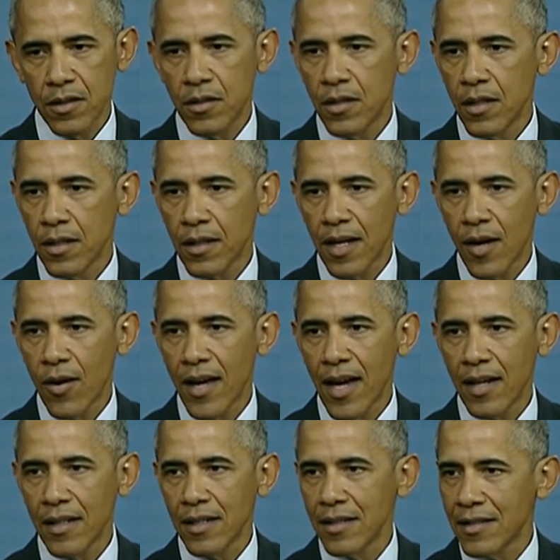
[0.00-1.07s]
to carry
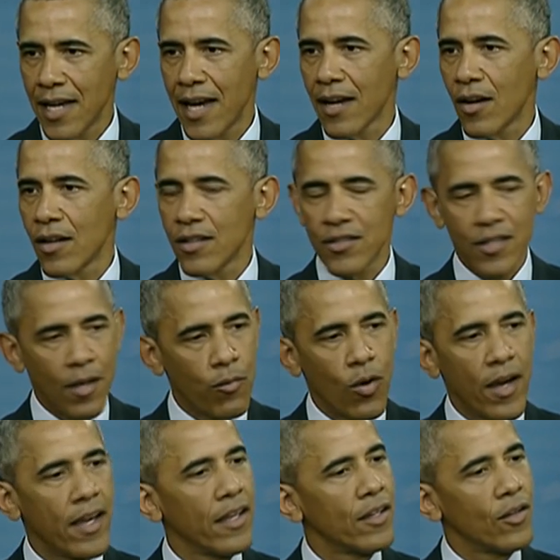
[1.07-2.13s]
out an attack on a
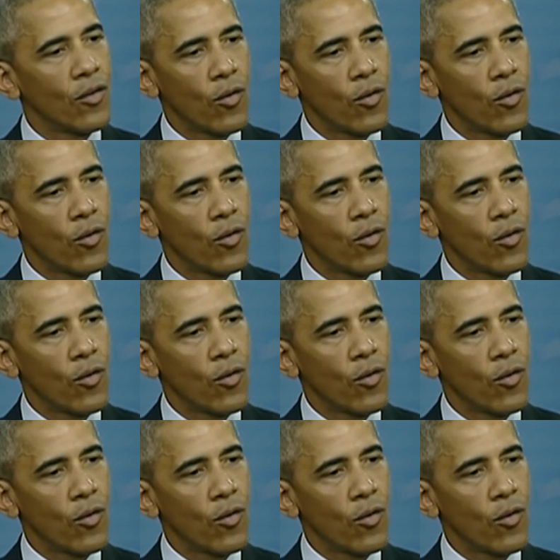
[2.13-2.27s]
subway